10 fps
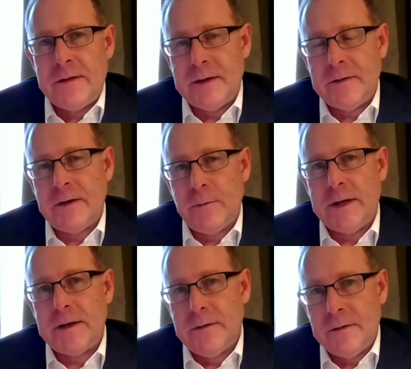things that
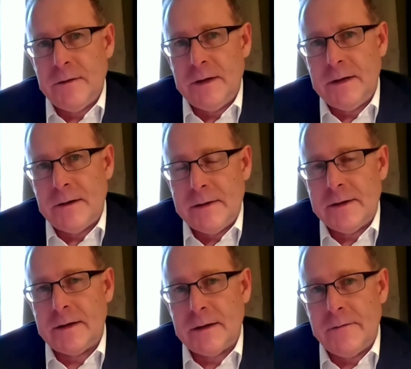we can do here, I
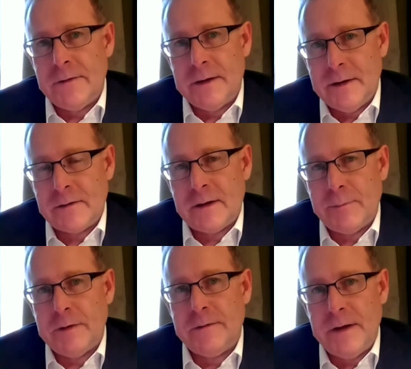think, over the next
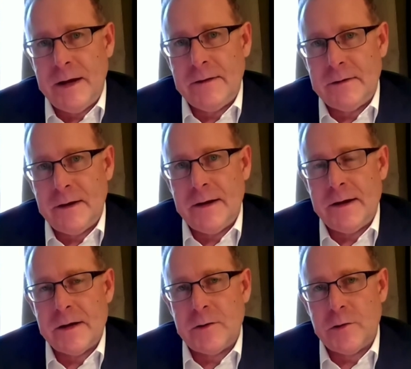couple of days
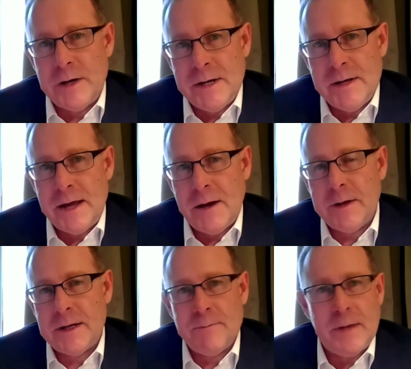are agree how
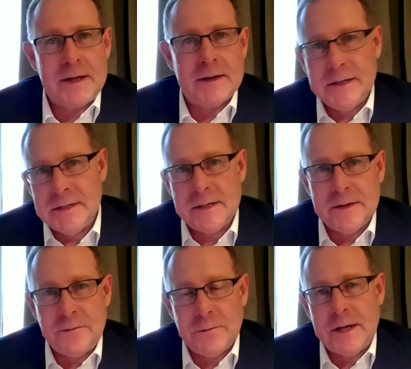we can make it
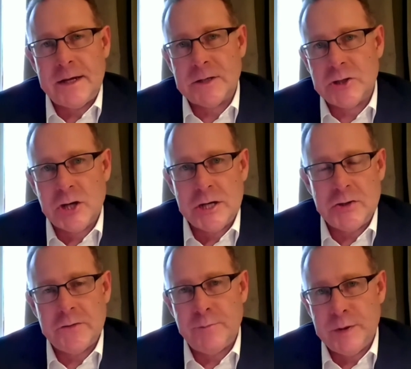easier for that
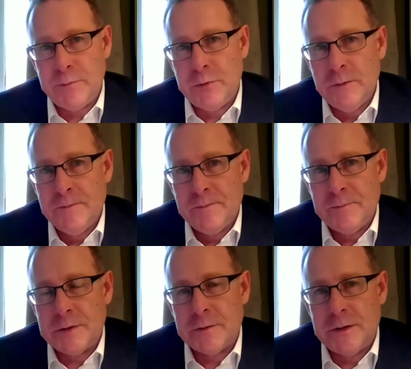exchange of people
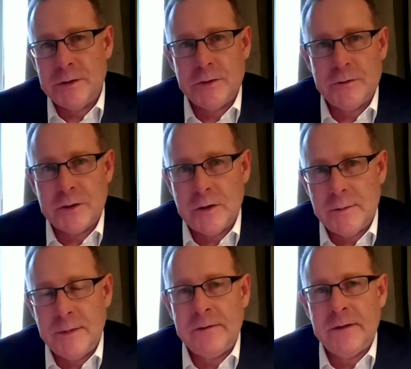between the two
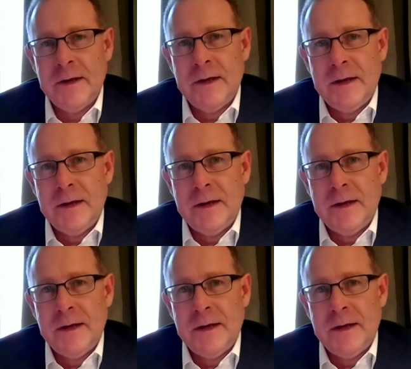economies.